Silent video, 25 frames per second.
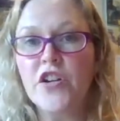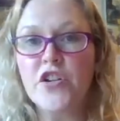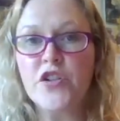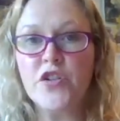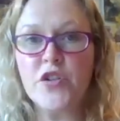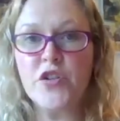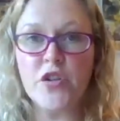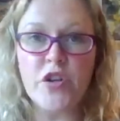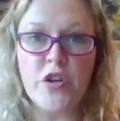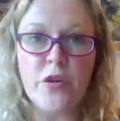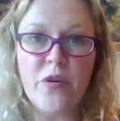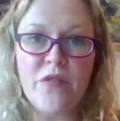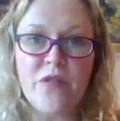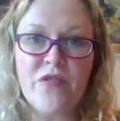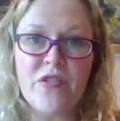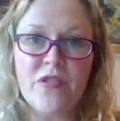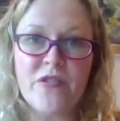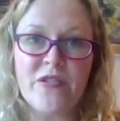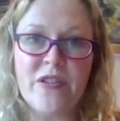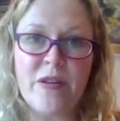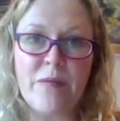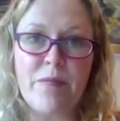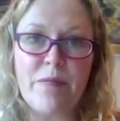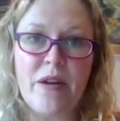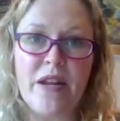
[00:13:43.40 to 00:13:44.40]
two of the
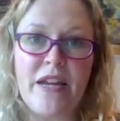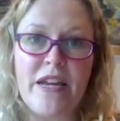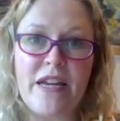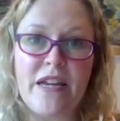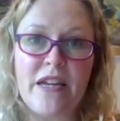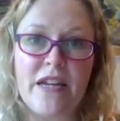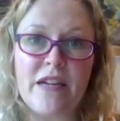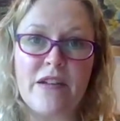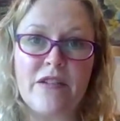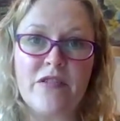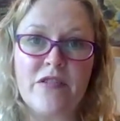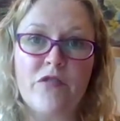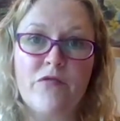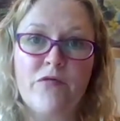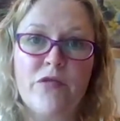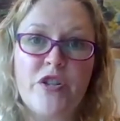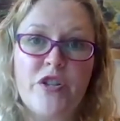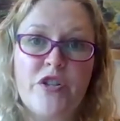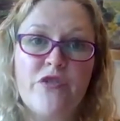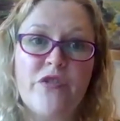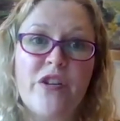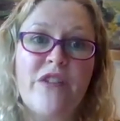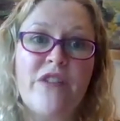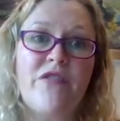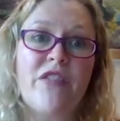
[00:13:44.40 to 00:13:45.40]
siblings
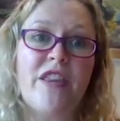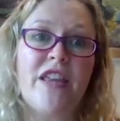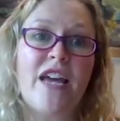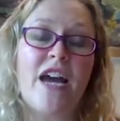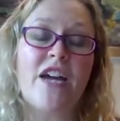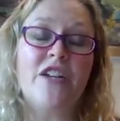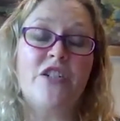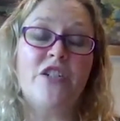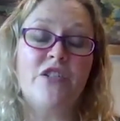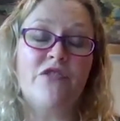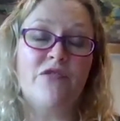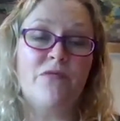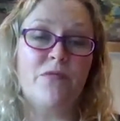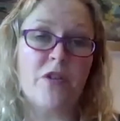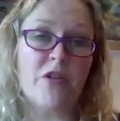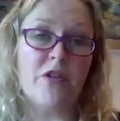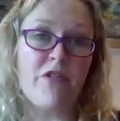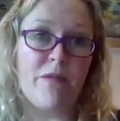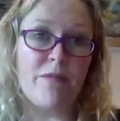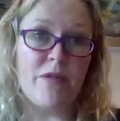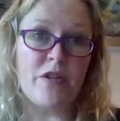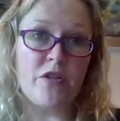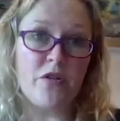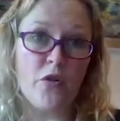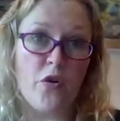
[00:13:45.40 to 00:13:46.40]
retrieved the ashes from the
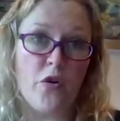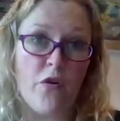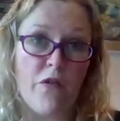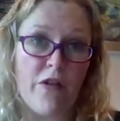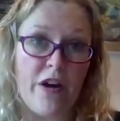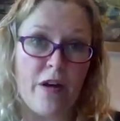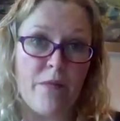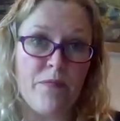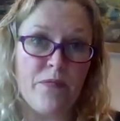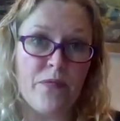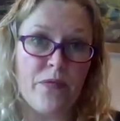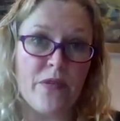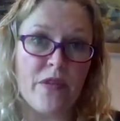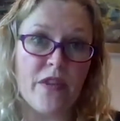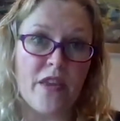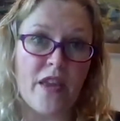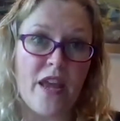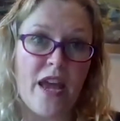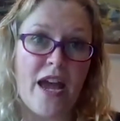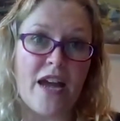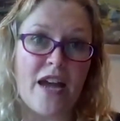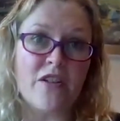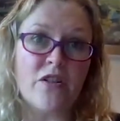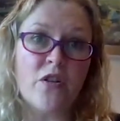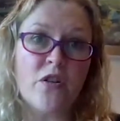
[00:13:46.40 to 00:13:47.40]
crematorium
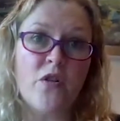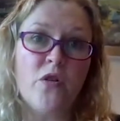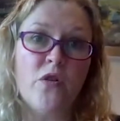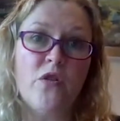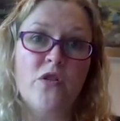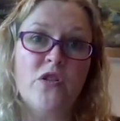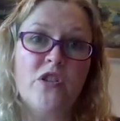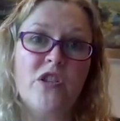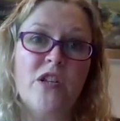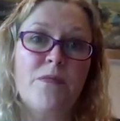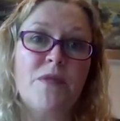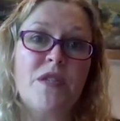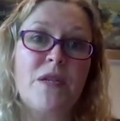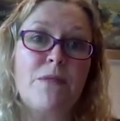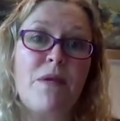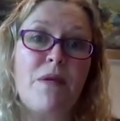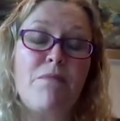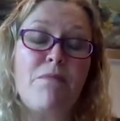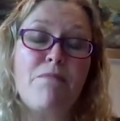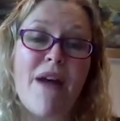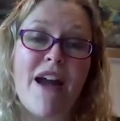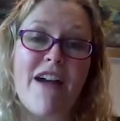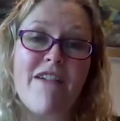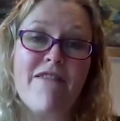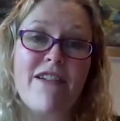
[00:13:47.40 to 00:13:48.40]
and caused them to
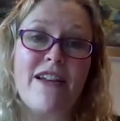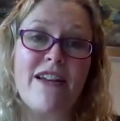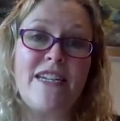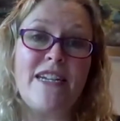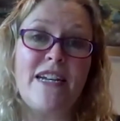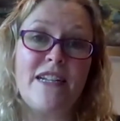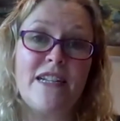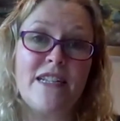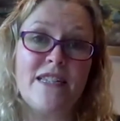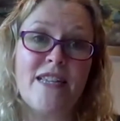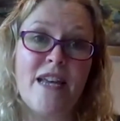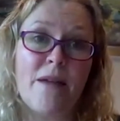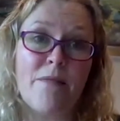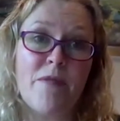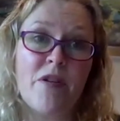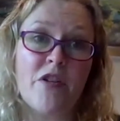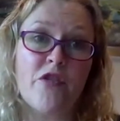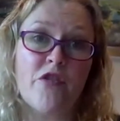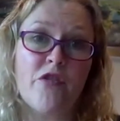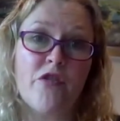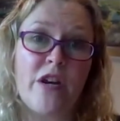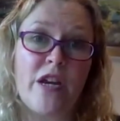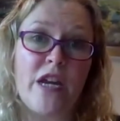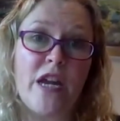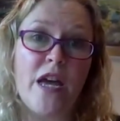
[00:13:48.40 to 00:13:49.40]
be buried in a
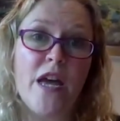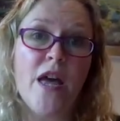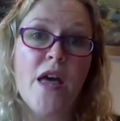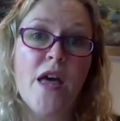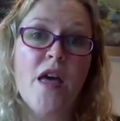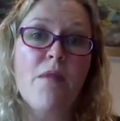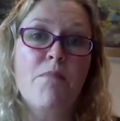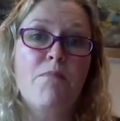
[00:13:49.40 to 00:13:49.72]
cemetery,